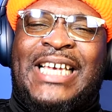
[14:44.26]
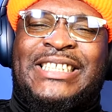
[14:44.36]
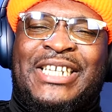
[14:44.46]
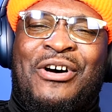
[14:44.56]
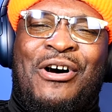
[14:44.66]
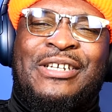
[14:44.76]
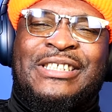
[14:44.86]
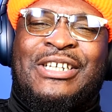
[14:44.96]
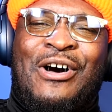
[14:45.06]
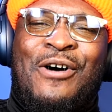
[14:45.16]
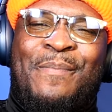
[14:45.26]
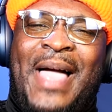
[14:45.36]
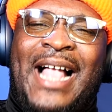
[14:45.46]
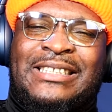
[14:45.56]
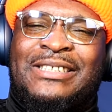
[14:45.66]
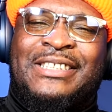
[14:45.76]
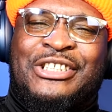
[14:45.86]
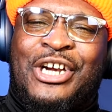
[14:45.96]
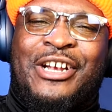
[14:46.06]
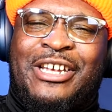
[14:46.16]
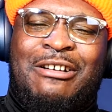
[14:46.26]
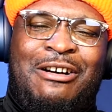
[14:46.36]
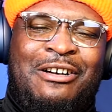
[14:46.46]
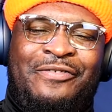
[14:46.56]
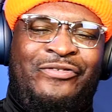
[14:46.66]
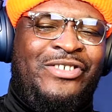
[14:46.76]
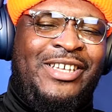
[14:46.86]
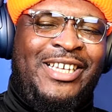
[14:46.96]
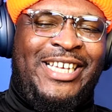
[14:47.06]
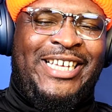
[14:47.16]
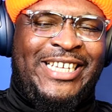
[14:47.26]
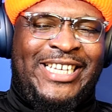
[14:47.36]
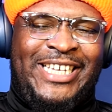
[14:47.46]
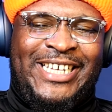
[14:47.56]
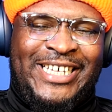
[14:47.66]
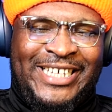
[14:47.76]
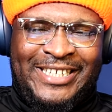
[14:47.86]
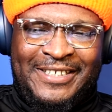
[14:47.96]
I think he shaves one of his hands and pretends it's a female's.